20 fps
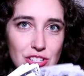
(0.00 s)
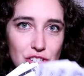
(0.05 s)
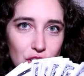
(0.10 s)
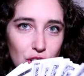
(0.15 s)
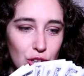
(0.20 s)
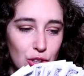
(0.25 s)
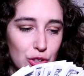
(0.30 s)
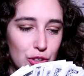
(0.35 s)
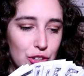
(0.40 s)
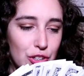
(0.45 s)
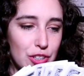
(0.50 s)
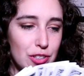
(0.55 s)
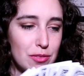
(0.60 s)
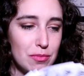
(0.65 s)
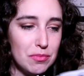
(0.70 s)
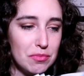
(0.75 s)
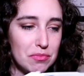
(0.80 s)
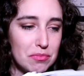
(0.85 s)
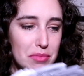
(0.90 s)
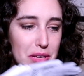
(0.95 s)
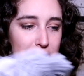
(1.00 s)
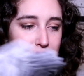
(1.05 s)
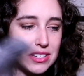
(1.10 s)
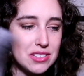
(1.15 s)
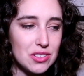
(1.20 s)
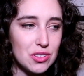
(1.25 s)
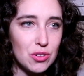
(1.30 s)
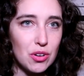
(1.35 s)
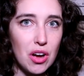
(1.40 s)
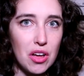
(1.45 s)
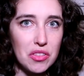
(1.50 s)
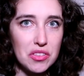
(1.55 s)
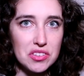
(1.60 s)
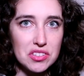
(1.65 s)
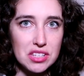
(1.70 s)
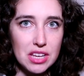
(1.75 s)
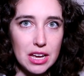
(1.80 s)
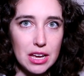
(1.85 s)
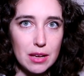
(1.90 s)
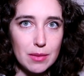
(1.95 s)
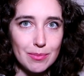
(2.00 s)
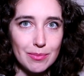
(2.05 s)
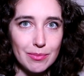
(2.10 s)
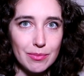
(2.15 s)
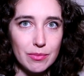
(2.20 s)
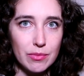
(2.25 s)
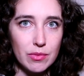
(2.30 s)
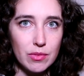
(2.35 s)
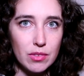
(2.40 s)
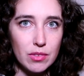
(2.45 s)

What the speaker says: to learn because they're all the same.